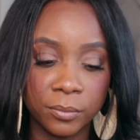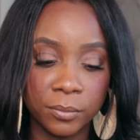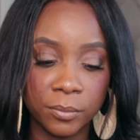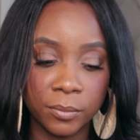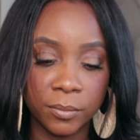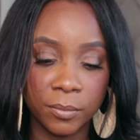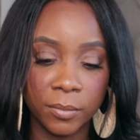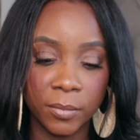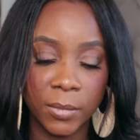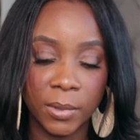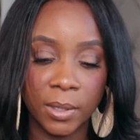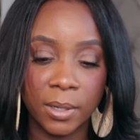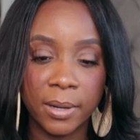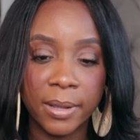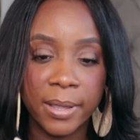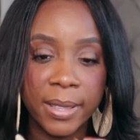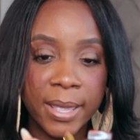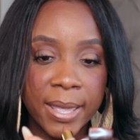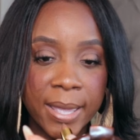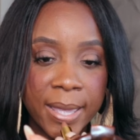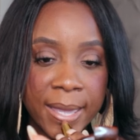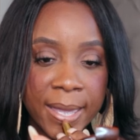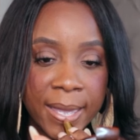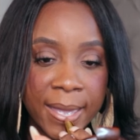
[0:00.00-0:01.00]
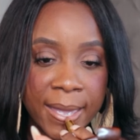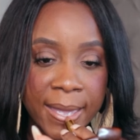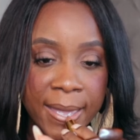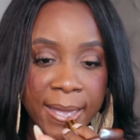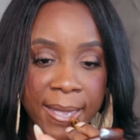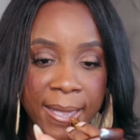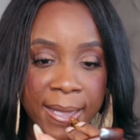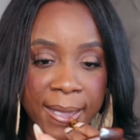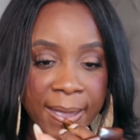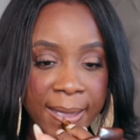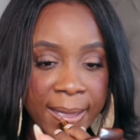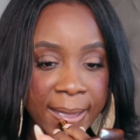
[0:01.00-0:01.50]

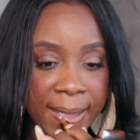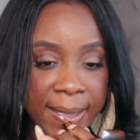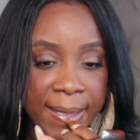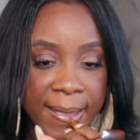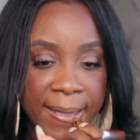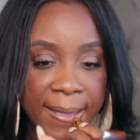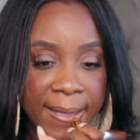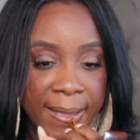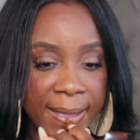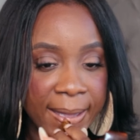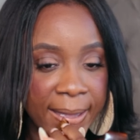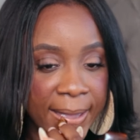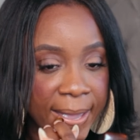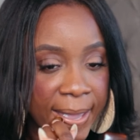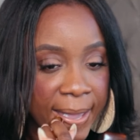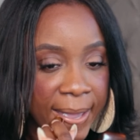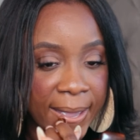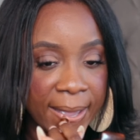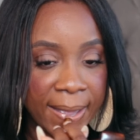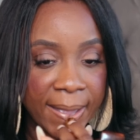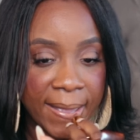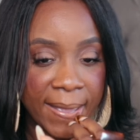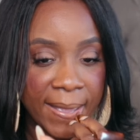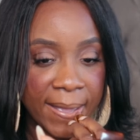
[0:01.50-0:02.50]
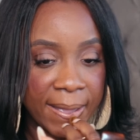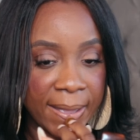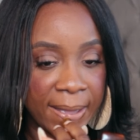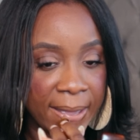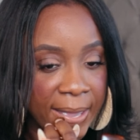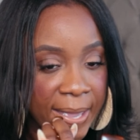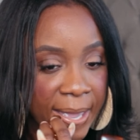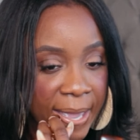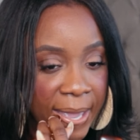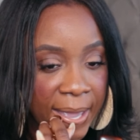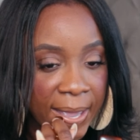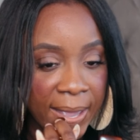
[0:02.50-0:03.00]

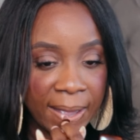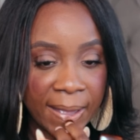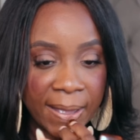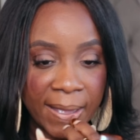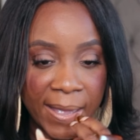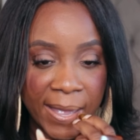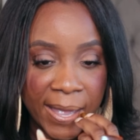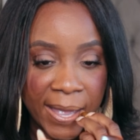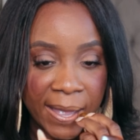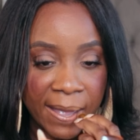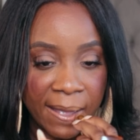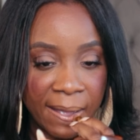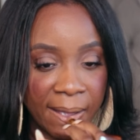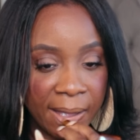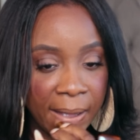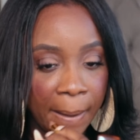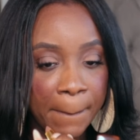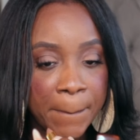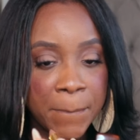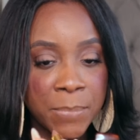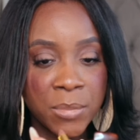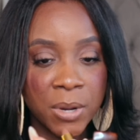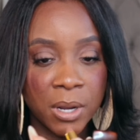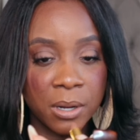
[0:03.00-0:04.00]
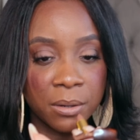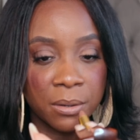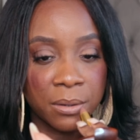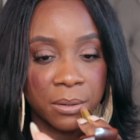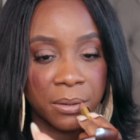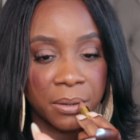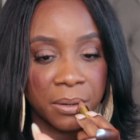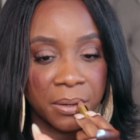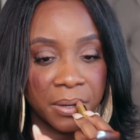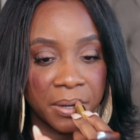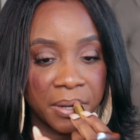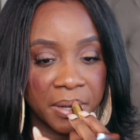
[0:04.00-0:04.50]

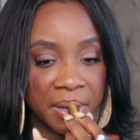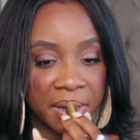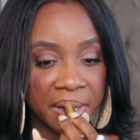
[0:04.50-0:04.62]
(silence)